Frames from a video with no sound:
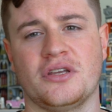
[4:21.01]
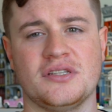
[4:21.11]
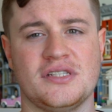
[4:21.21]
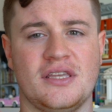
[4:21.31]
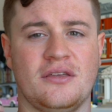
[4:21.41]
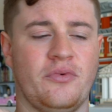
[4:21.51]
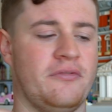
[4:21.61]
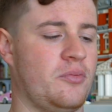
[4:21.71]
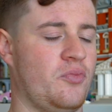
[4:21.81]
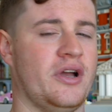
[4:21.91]
you can see that we've
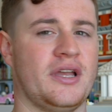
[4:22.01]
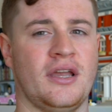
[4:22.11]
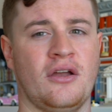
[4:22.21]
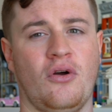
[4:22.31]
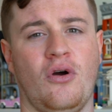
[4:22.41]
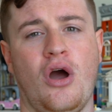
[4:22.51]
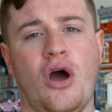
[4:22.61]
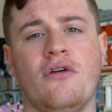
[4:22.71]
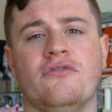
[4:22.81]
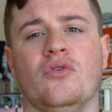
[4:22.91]
been working
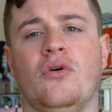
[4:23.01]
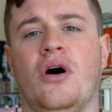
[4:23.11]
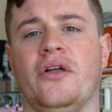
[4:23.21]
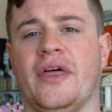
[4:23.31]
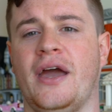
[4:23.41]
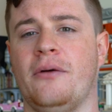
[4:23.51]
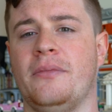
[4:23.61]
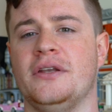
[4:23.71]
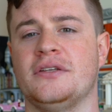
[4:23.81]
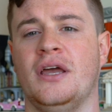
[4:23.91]
overall on the
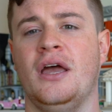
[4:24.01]
helmet.